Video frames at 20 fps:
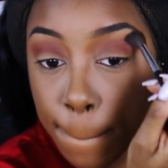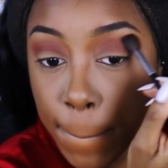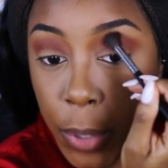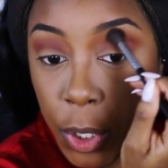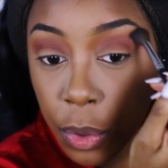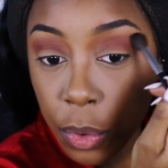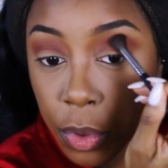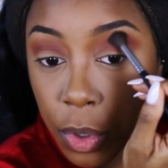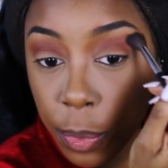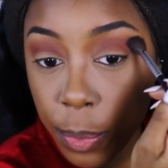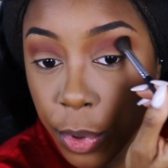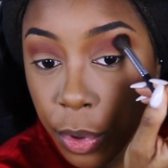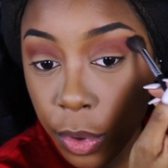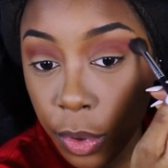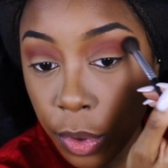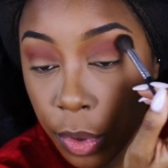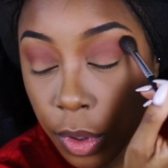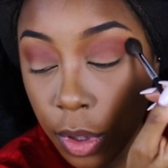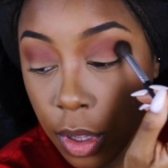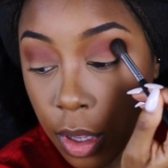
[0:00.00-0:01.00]

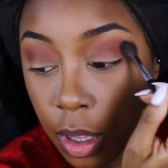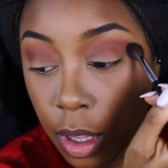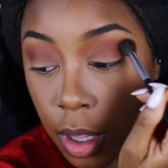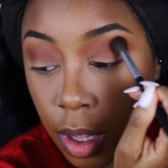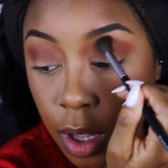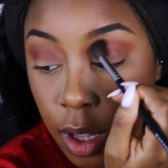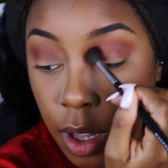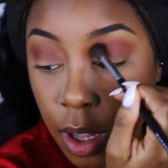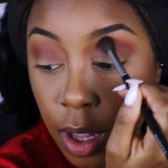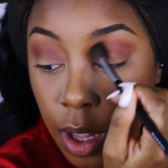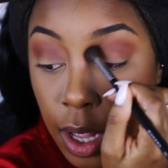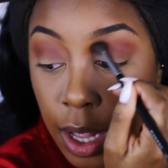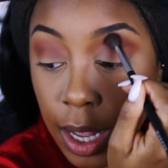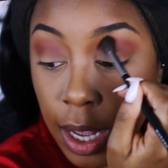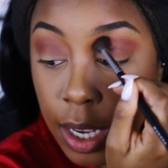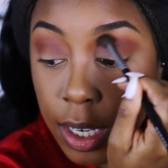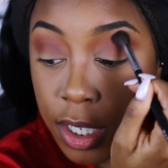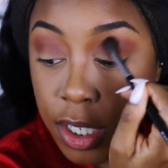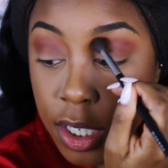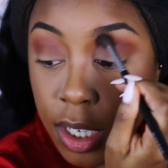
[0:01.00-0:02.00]
buildable
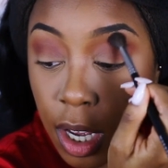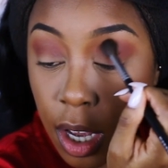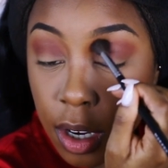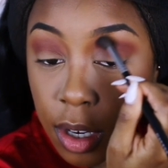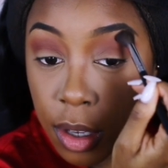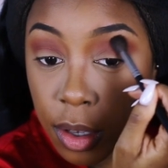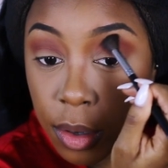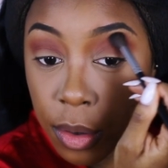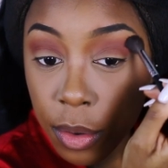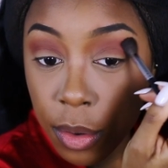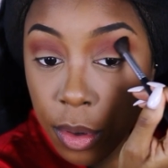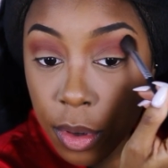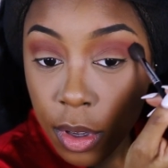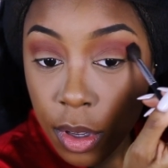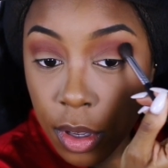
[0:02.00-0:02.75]
eyeshadow.